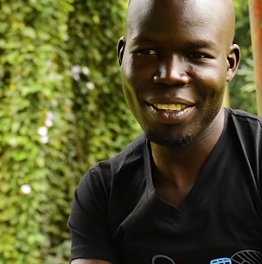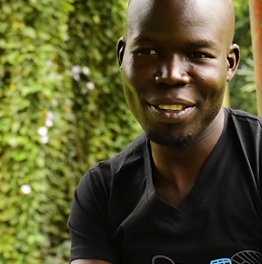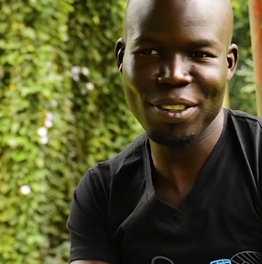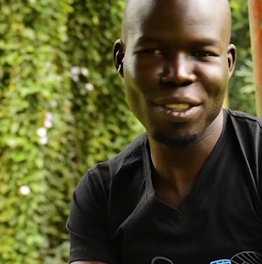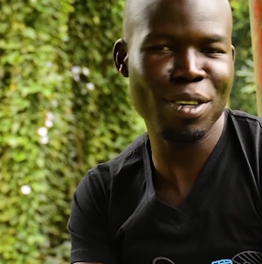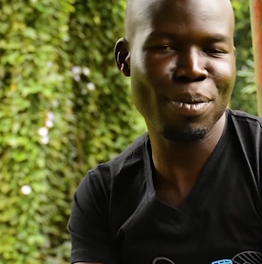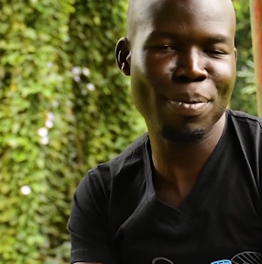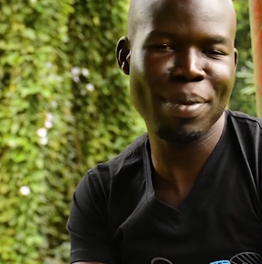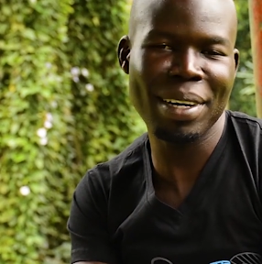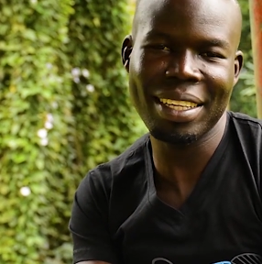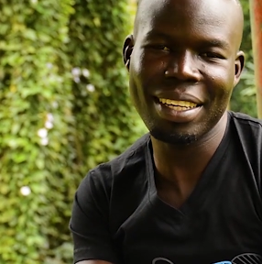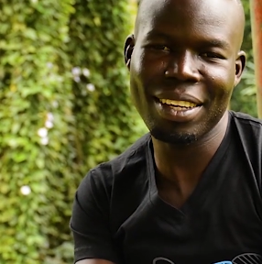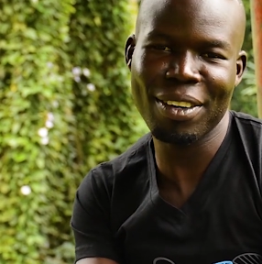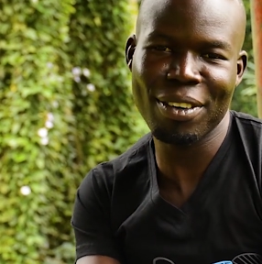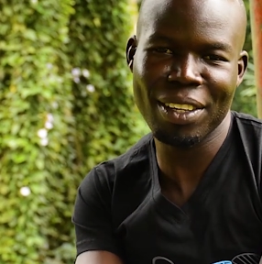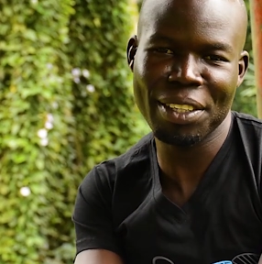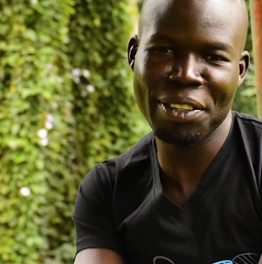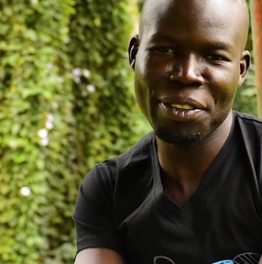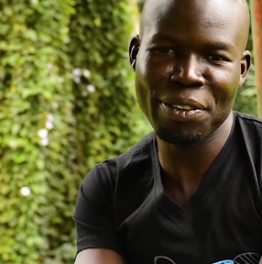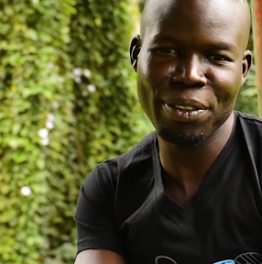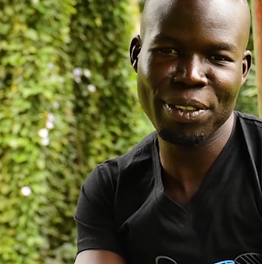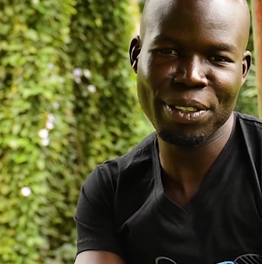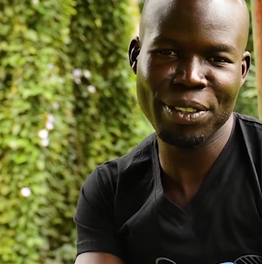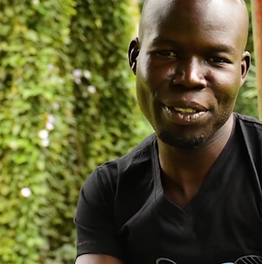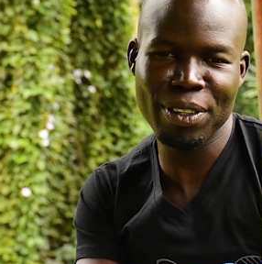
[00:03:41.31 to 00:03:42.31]
No matter what
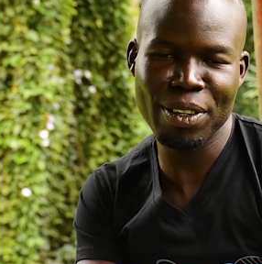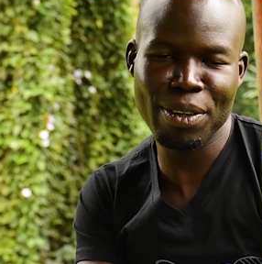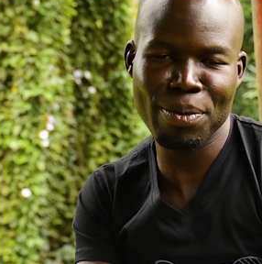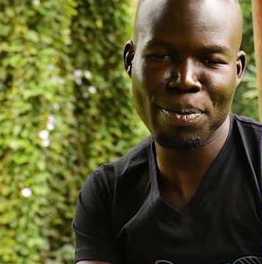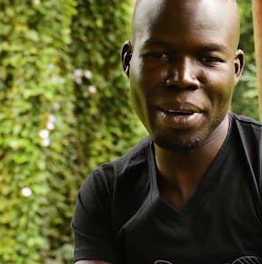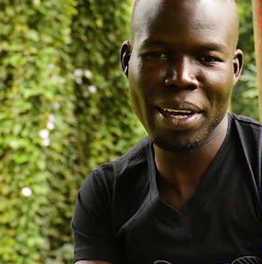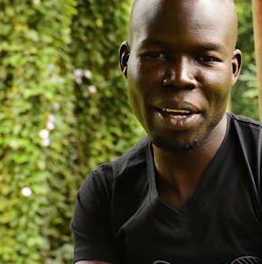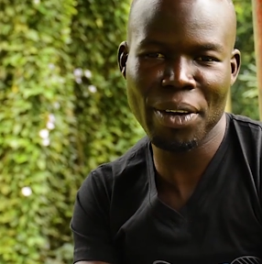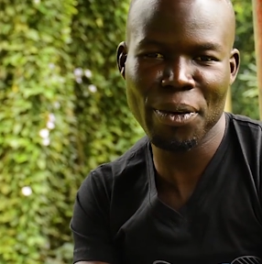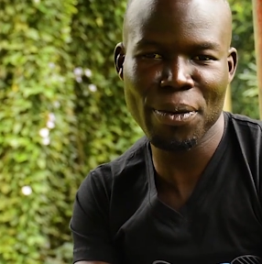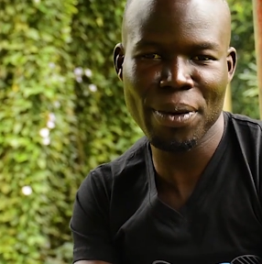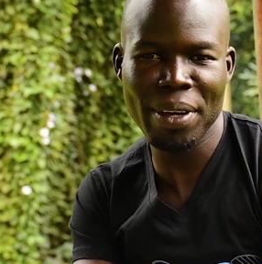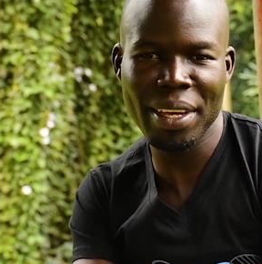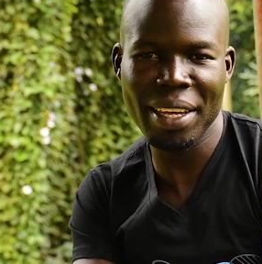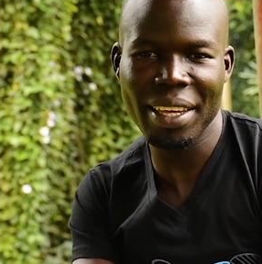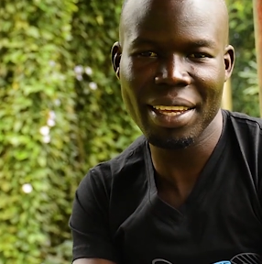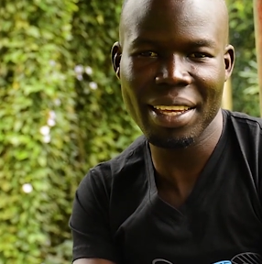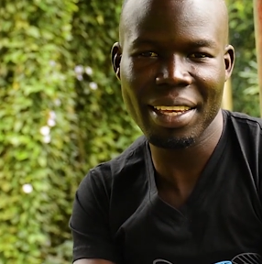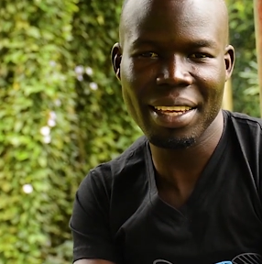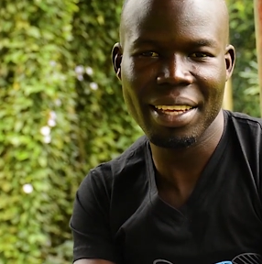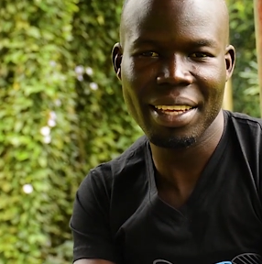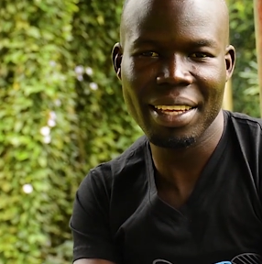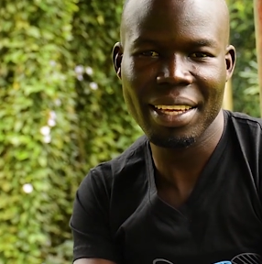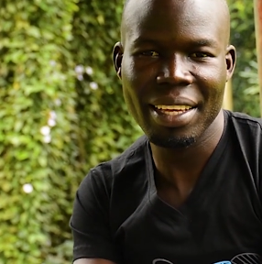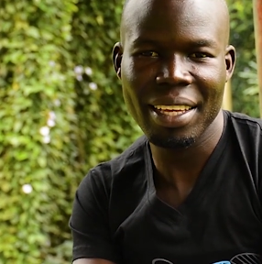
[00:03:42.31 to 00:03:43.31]
was on my way,
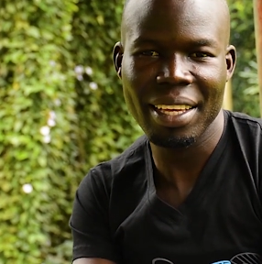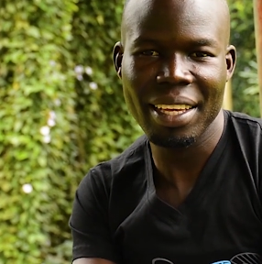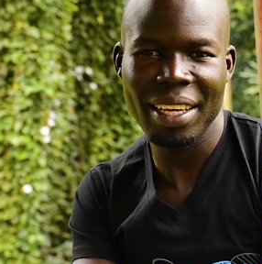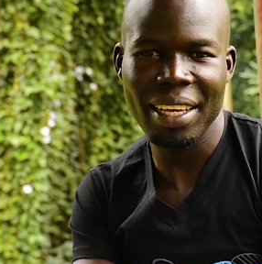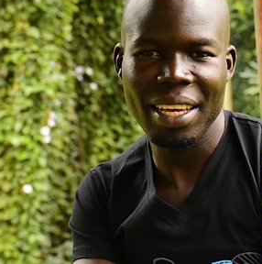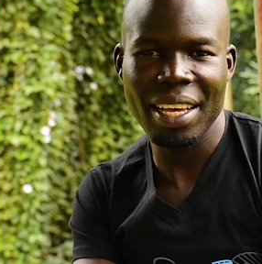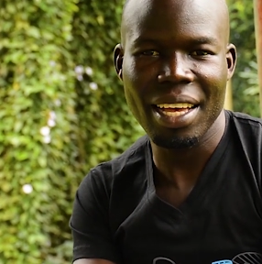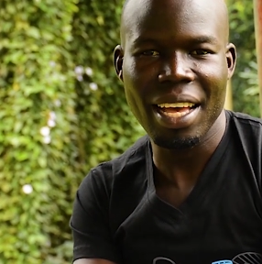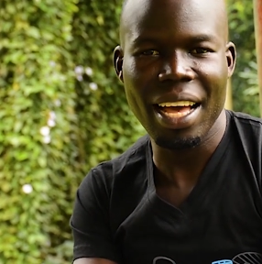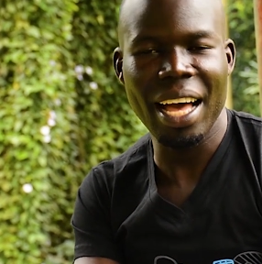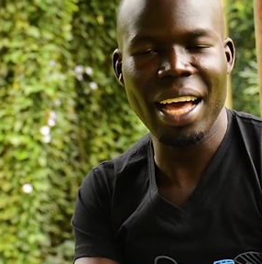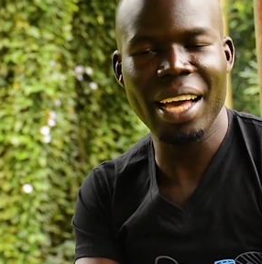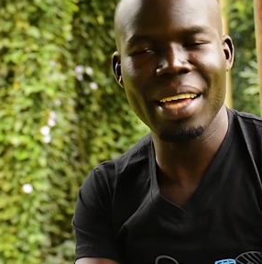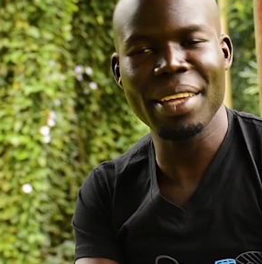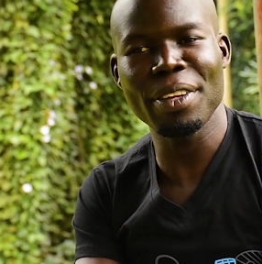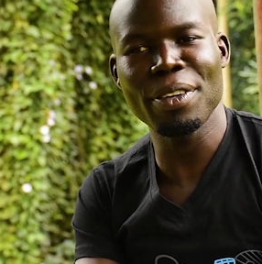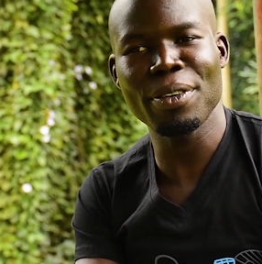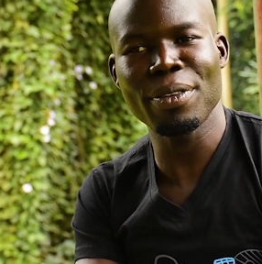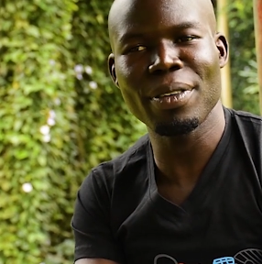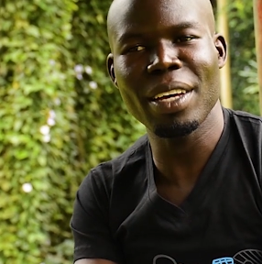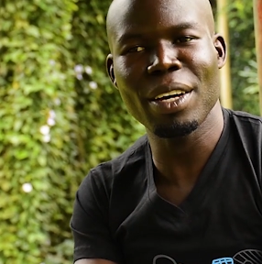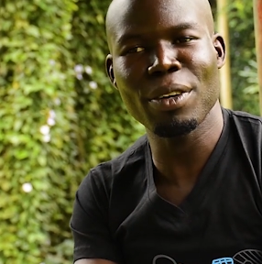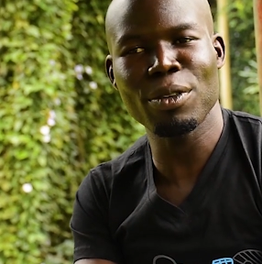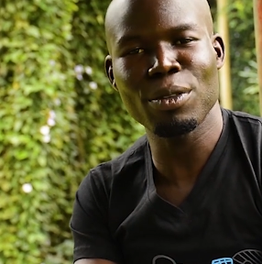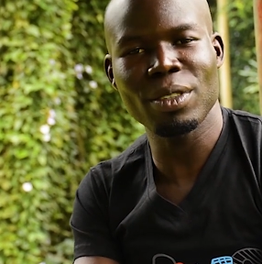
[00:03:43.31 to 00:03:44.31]
I
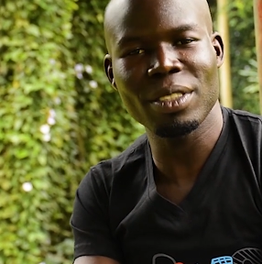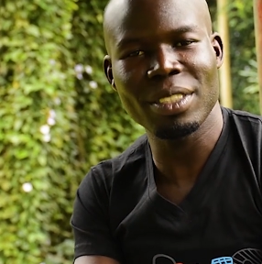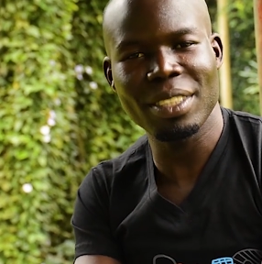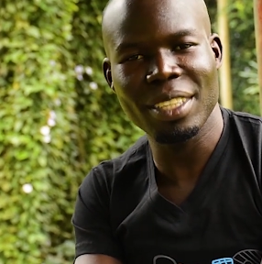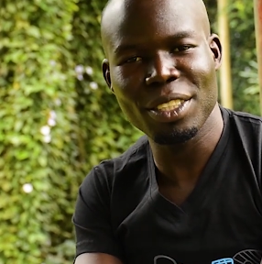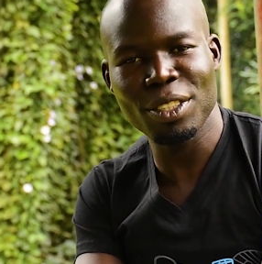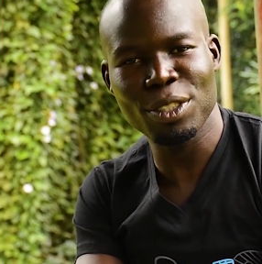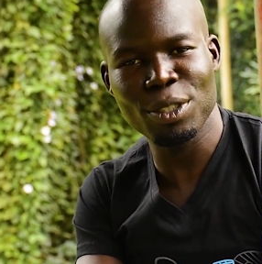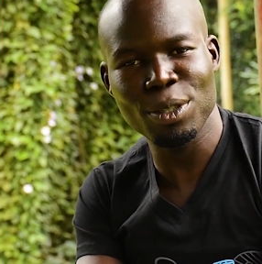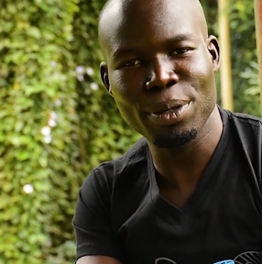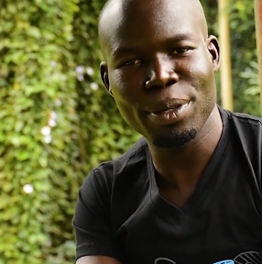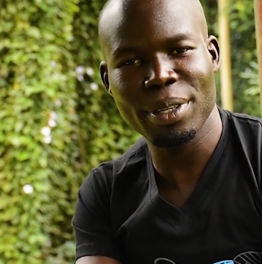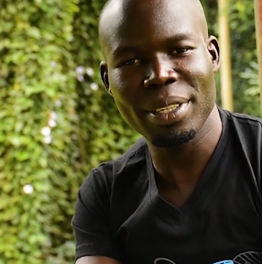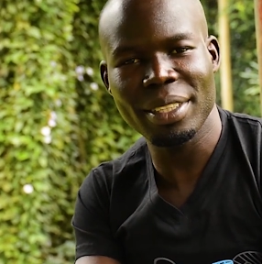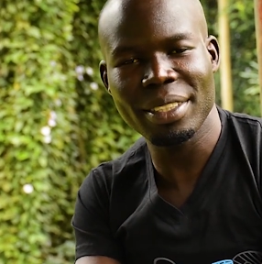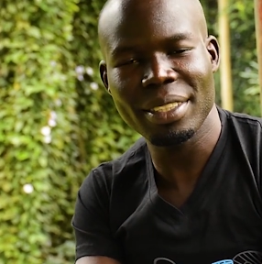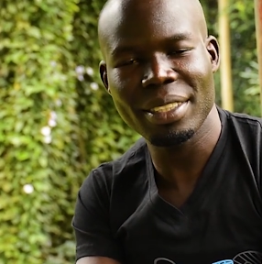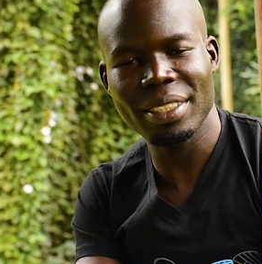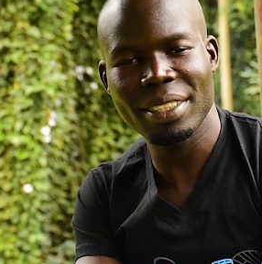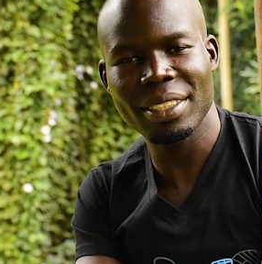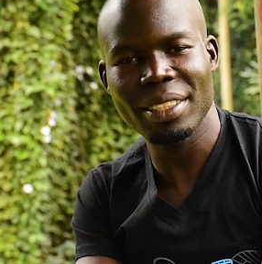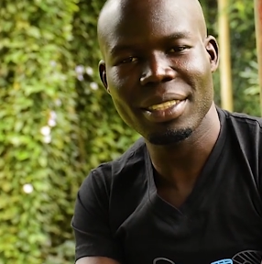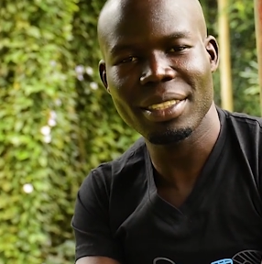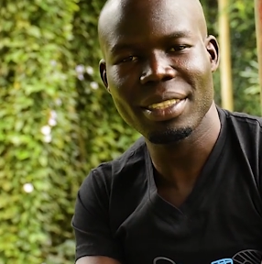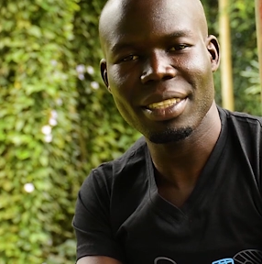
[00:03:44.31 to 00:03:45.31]
knew that was a
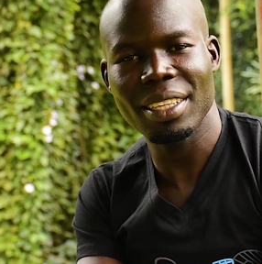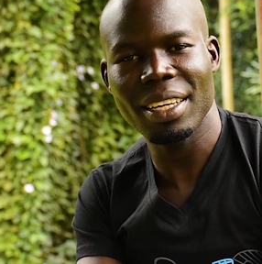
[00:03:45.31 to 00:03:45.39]
choice.